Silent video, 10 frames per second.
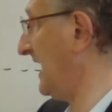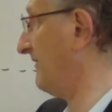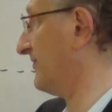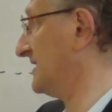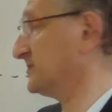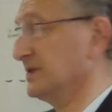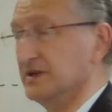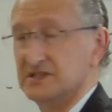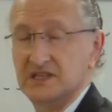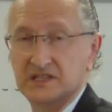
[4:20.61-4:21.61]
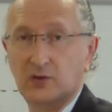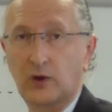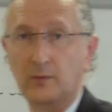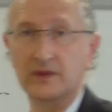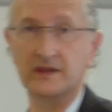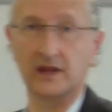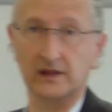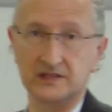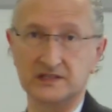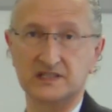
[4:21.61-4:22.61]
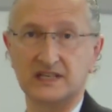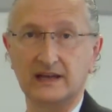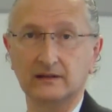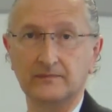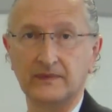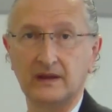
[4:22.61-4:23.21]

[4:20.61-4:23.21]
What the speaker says: if this person is equipped with the knowledge and skill.